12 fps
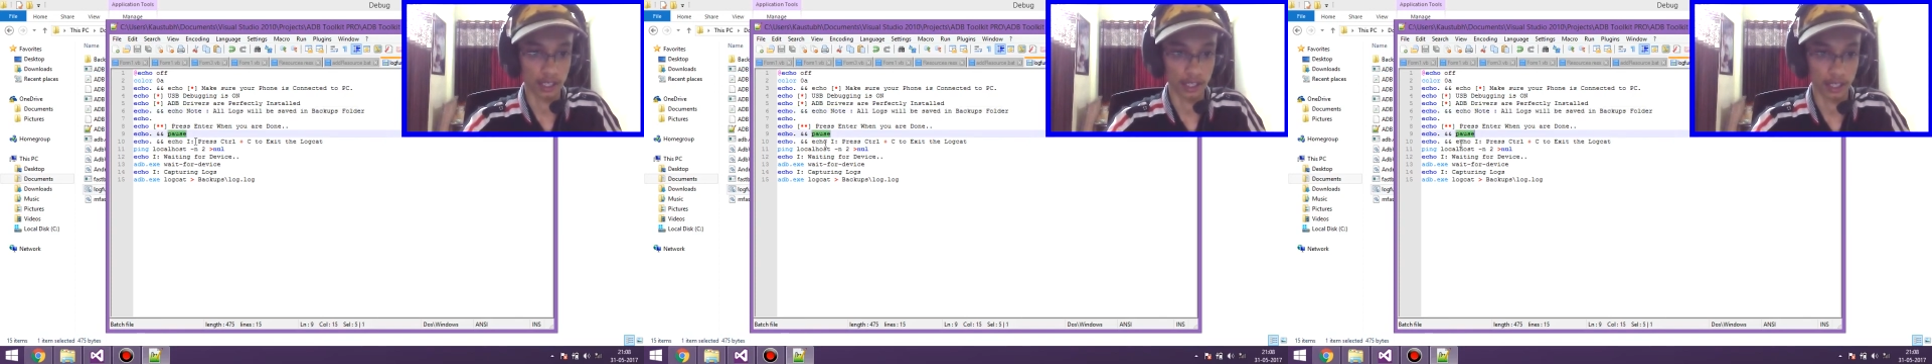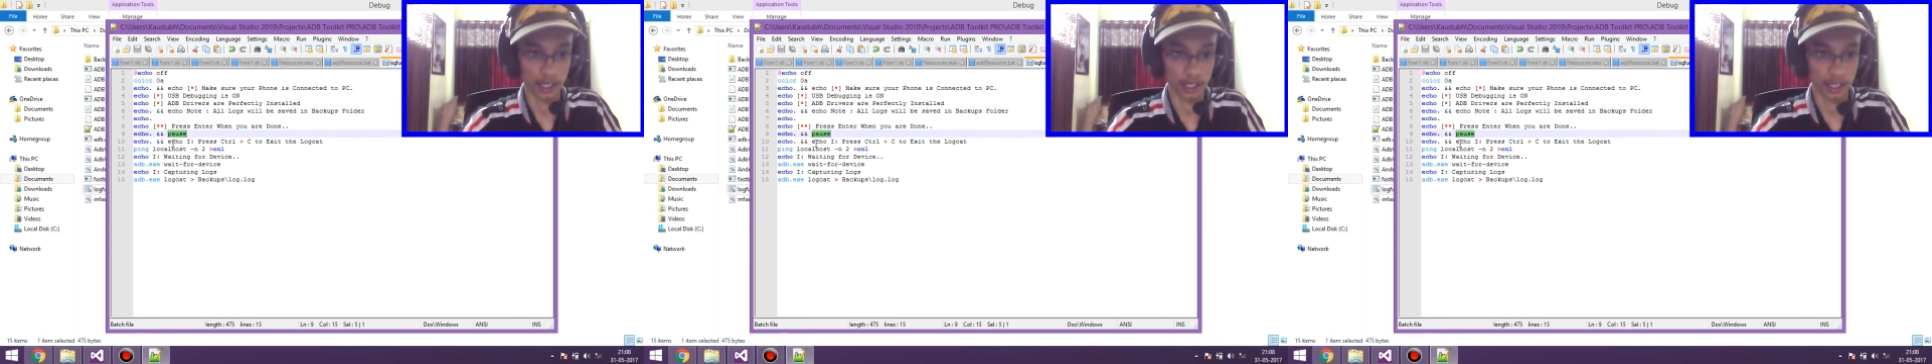
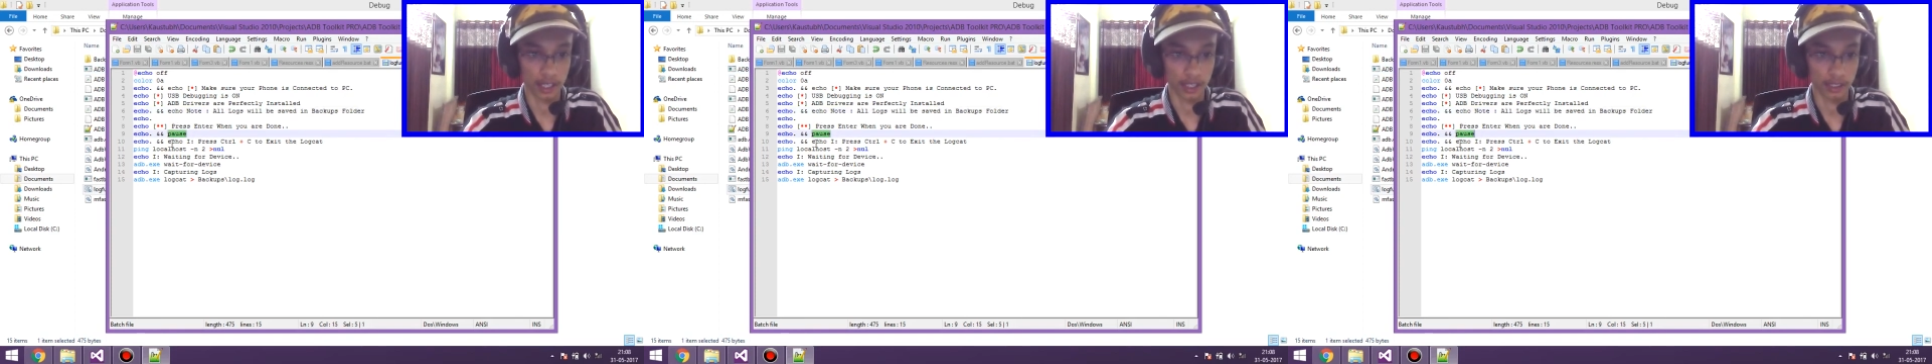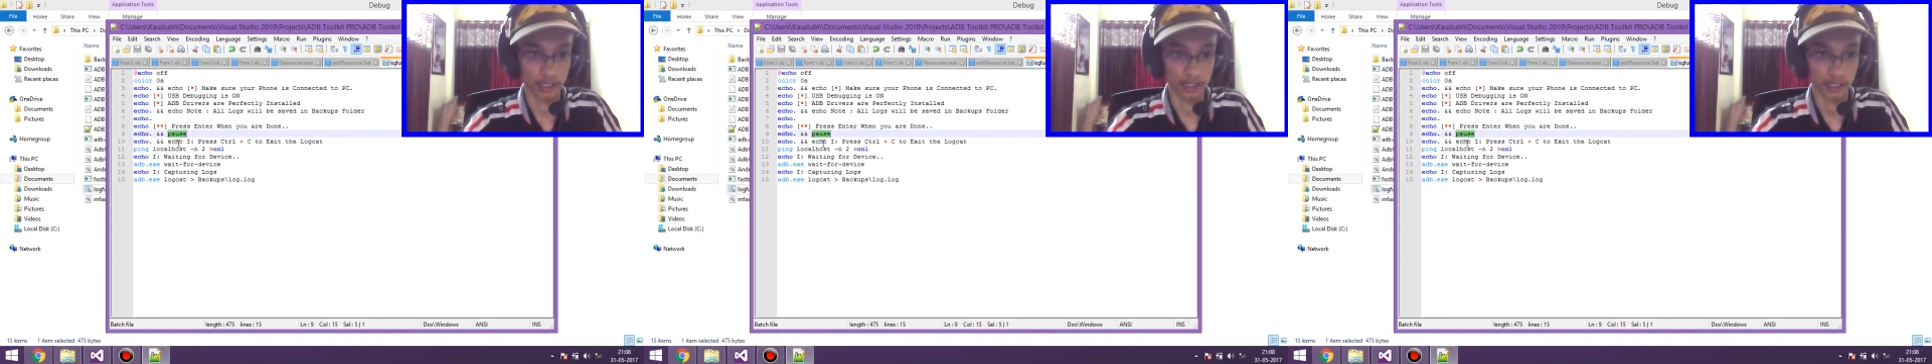
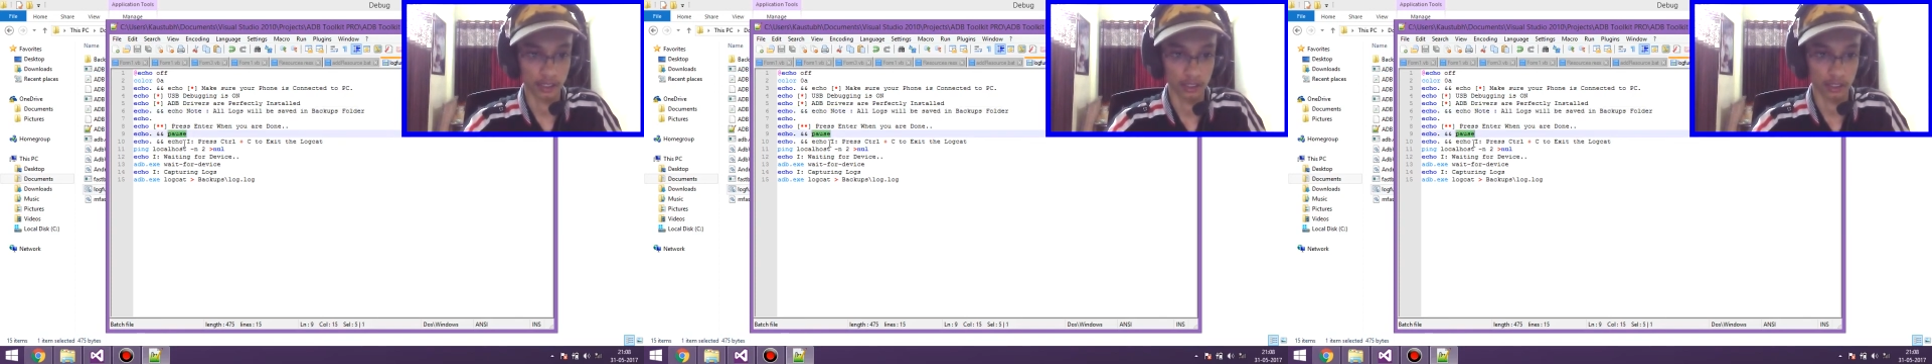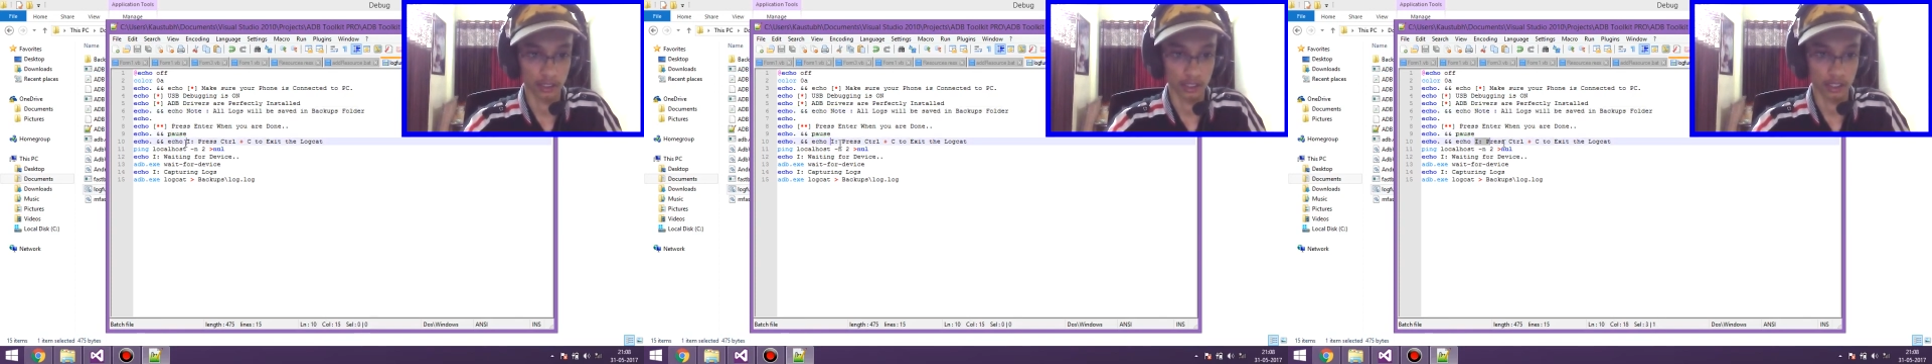and
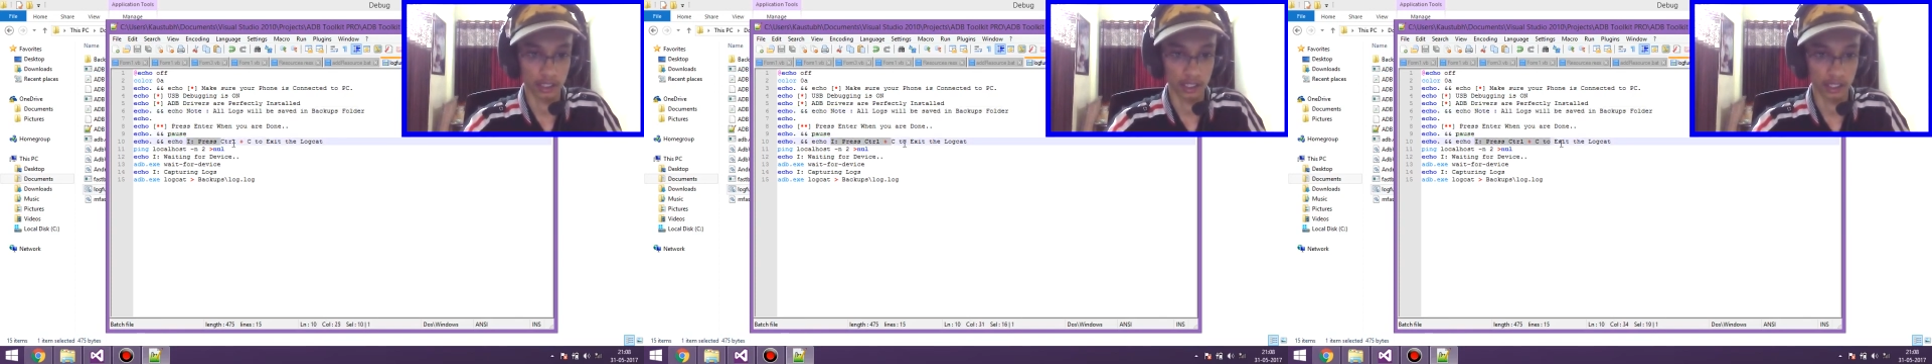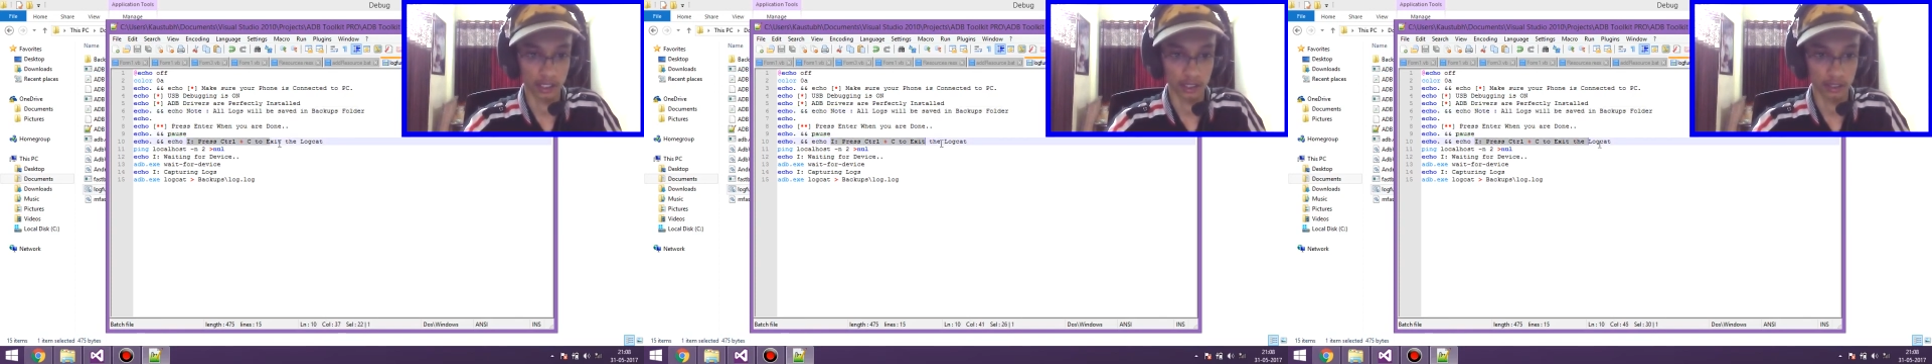
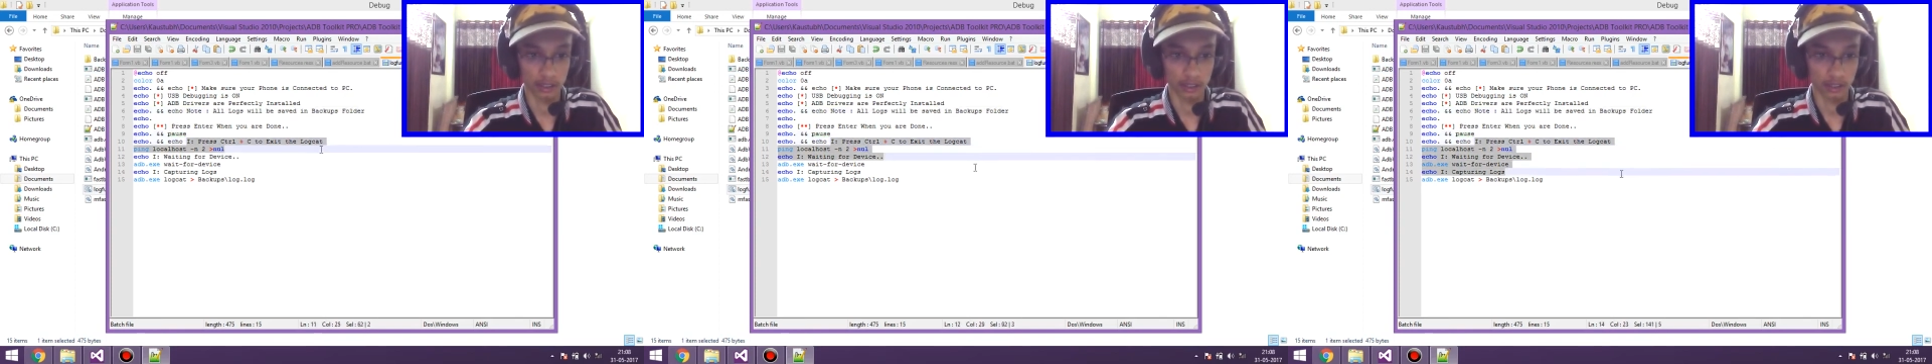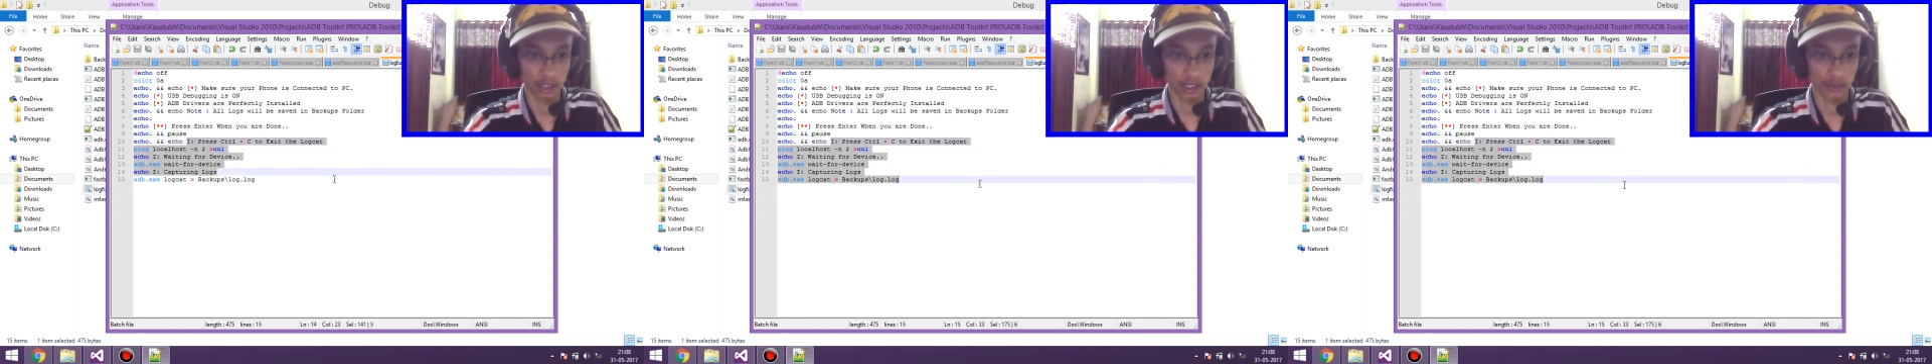
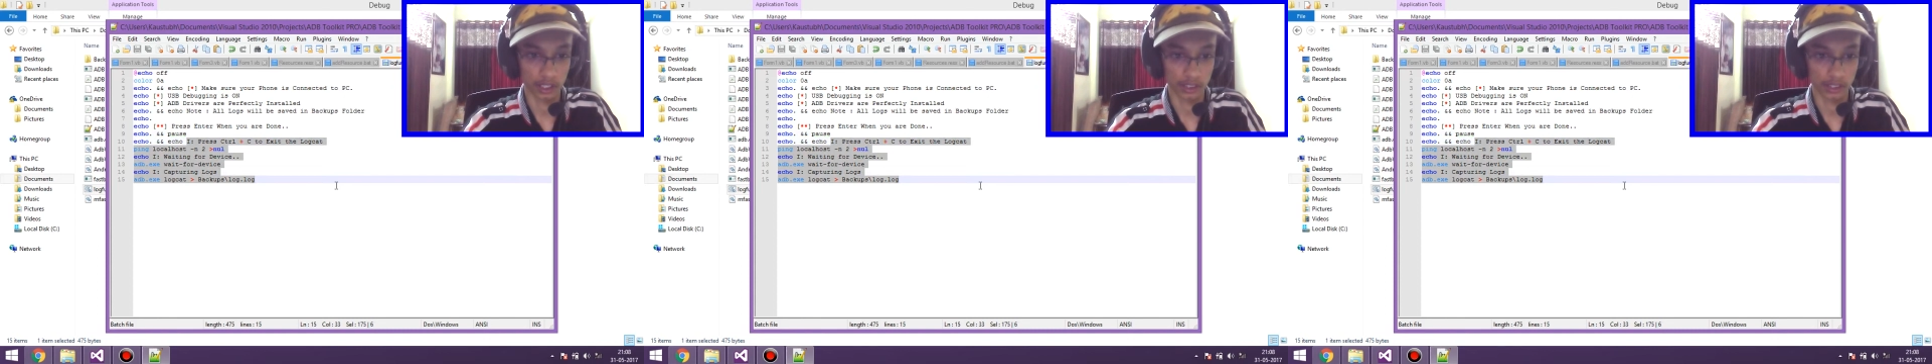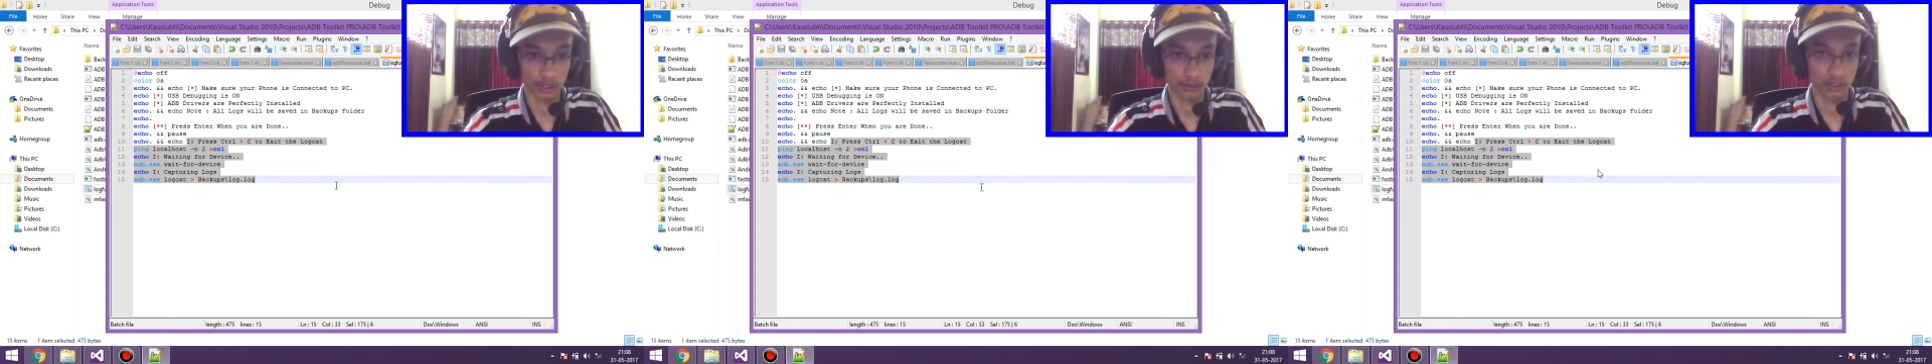it will
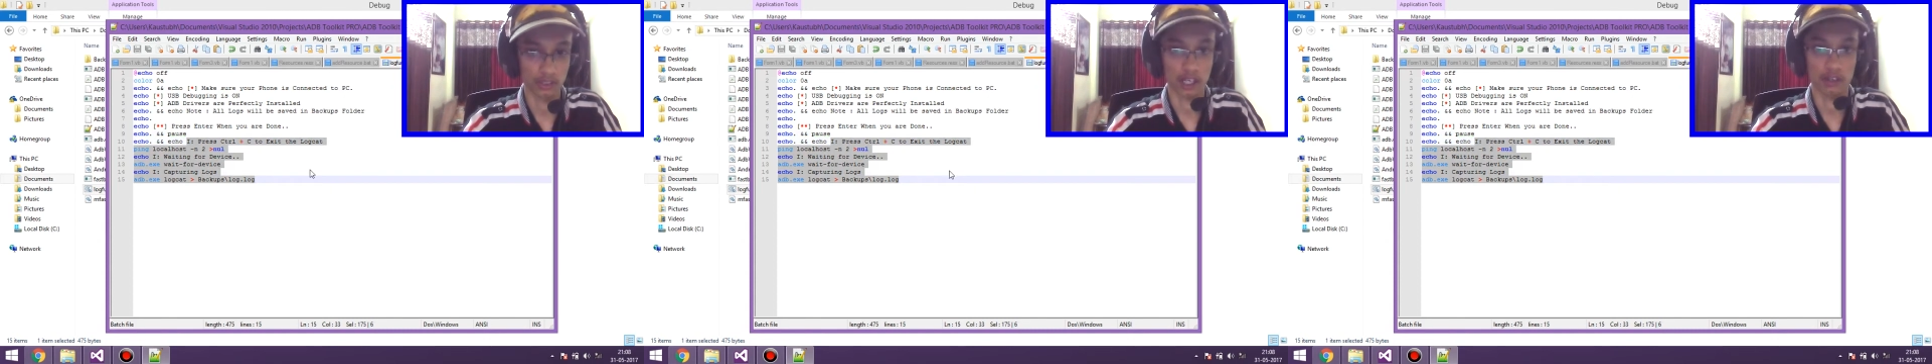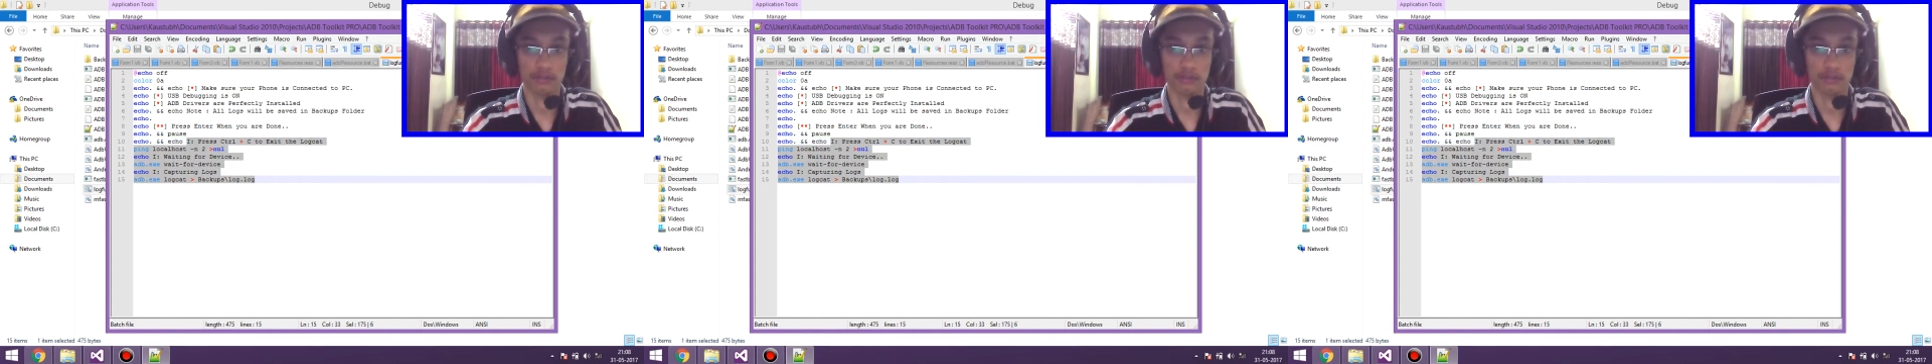execute this kind of